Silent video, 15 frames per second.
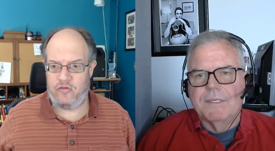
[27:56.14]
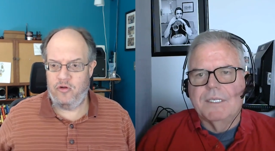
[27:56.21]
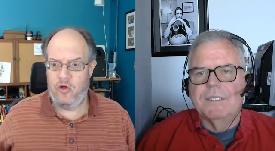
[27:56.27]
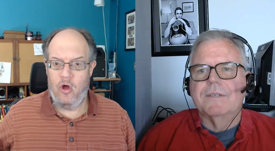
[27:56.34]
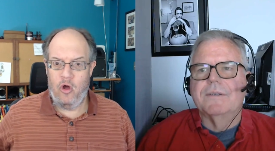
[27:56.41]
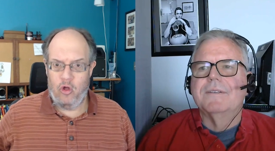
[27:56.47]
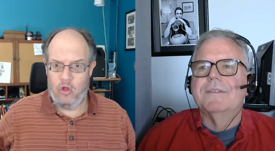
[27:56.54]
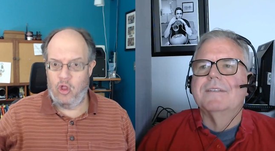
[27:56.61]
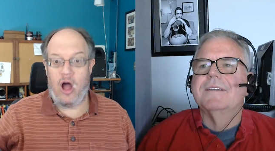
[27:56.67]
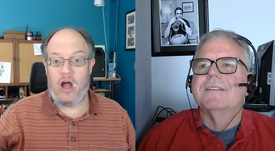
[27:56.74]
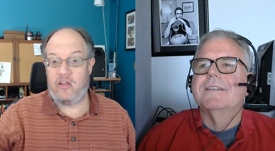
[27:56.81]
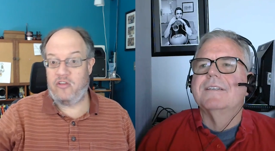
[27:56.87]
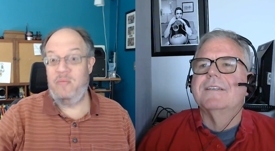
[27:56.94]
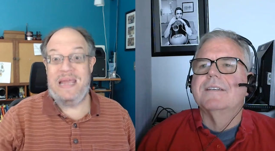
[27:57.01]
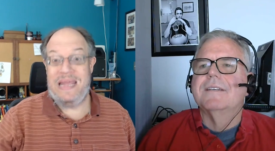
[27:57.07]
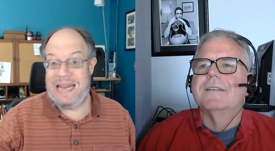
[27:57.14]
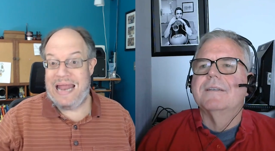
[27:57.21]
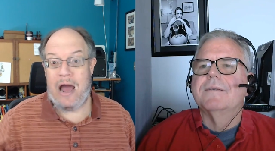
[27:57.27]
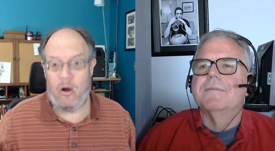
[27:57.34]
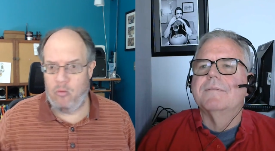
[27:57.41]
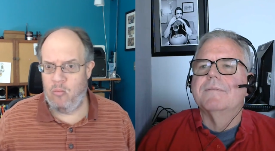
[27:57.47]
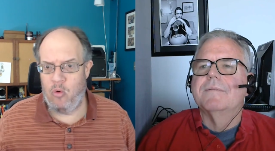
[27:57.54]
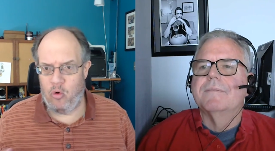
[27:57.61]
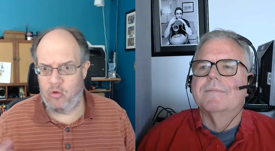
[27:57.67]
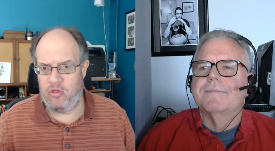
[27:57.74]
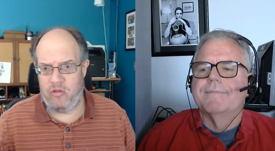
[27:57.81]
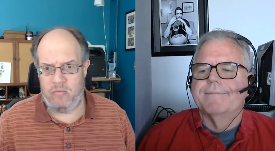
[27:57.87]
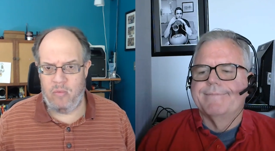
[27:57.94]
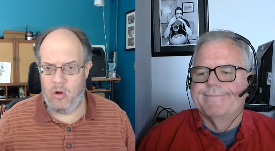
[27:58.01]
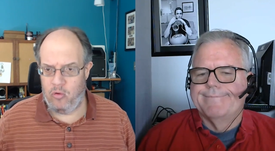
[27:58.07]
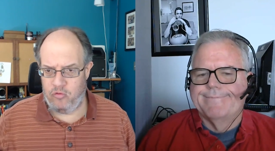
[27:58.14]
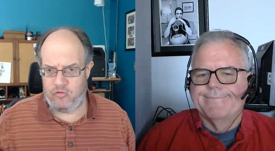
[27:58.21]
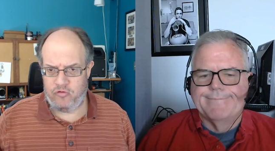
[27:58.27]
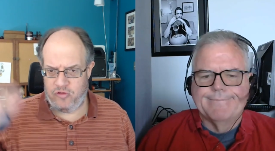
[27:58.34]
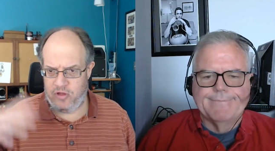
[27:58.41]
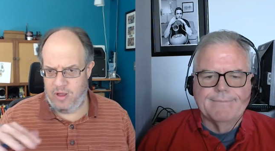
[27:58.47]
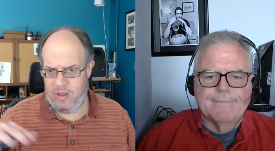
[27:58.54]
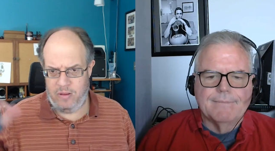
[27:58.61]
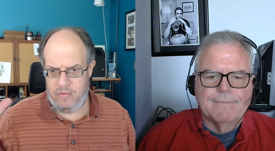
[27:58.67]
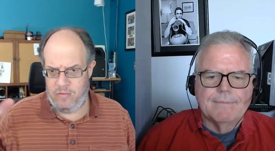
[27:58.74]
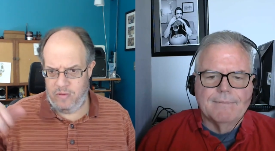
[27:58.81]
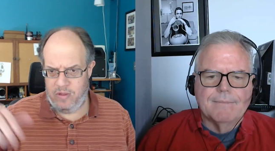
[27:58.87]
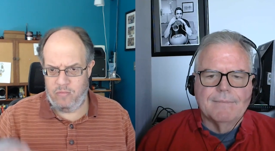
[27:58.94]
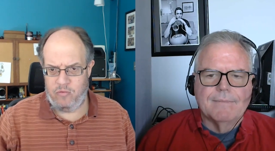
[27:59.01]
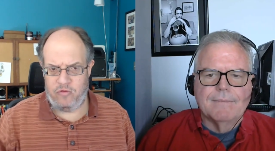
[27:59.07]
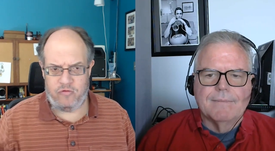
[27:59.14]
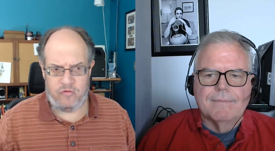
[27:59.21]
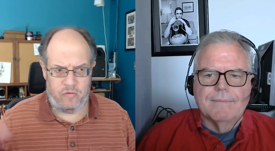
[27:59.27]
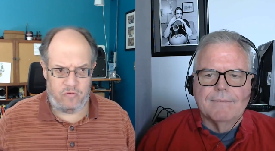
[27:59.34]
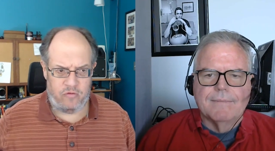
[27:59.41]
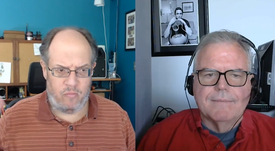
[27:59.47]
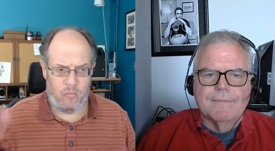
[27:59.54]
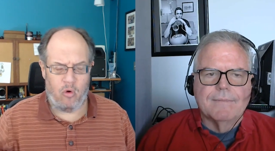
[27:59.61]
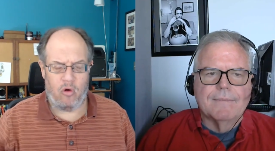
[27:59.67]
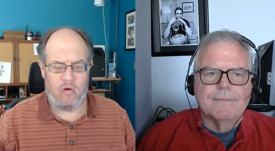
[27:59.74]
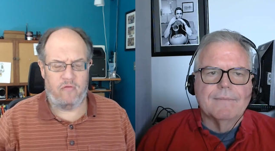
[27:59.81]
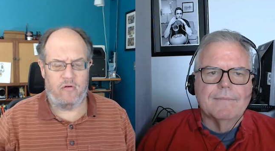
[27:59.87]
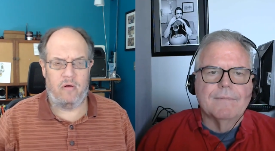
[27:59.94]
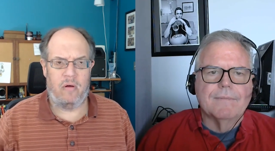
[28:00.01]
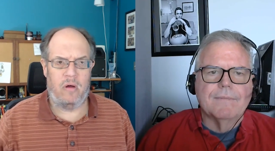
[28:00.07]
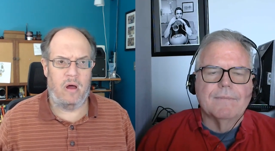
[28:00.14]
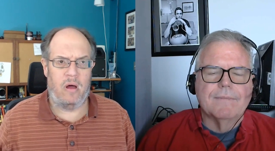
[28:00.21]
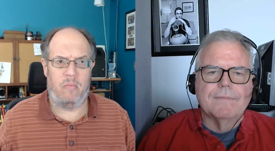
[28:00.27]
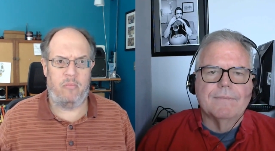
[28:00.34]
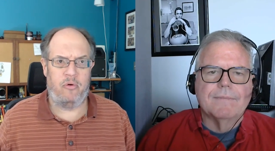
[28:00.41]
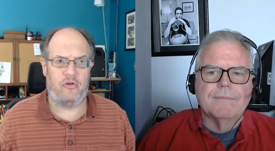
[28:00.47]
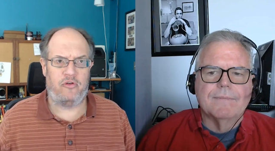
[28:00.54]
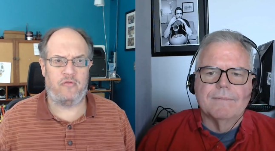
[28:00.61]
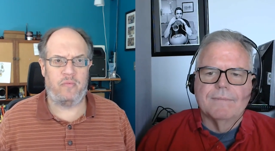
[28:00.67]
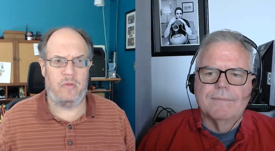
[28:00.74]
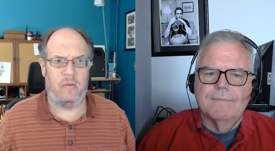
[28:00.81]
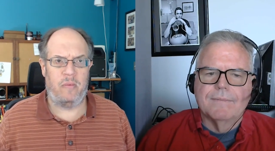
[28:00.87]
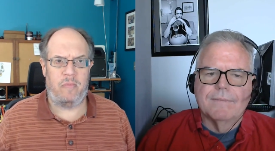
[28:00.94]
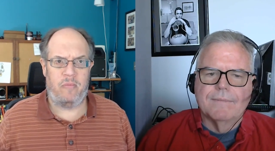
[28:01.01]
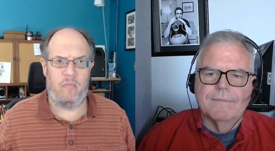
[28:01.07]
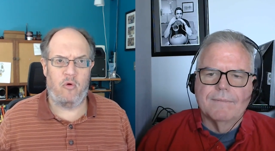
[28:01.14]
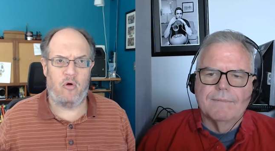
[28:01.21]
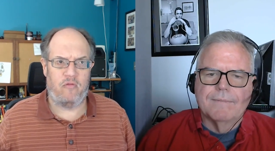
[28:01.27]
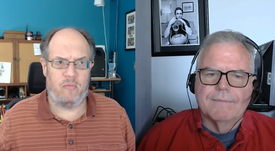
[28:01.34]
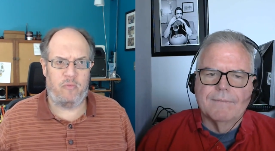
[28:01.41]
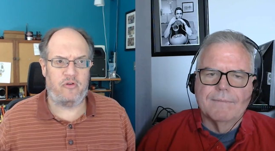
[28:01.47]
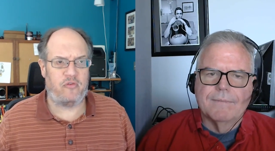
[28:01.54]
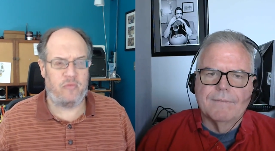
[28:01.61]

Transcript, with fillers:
Speaker 1: me locked me down more than most. Uh, it, it, was it was more of a, a, push, a little bit more of a push